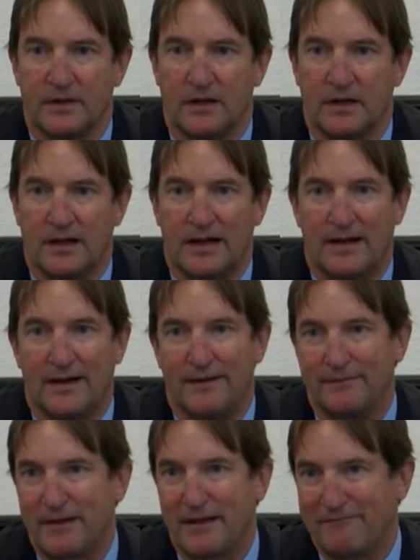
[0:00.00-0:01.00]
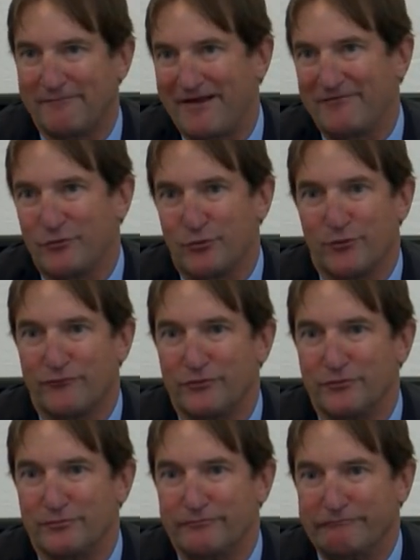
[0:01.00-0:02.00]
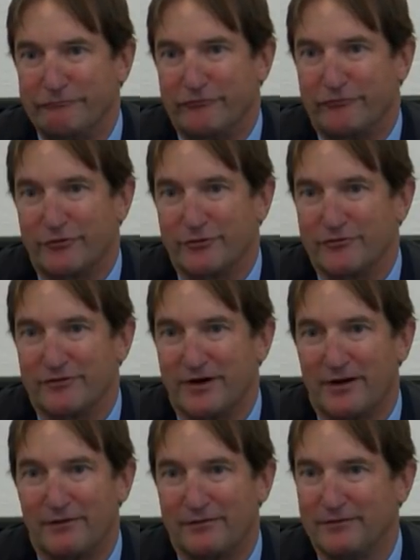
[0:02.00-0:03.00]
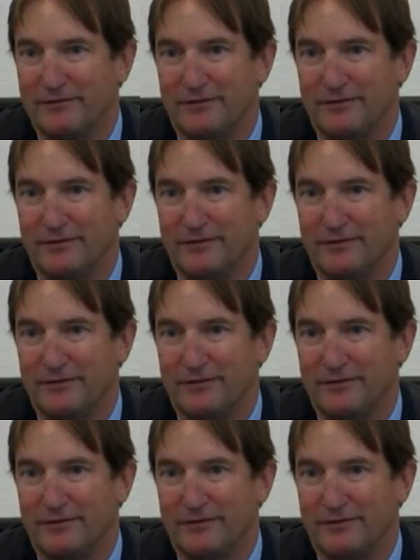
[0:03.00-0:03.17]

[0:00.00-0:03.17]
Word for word: Uh, I have to refer refer to the file.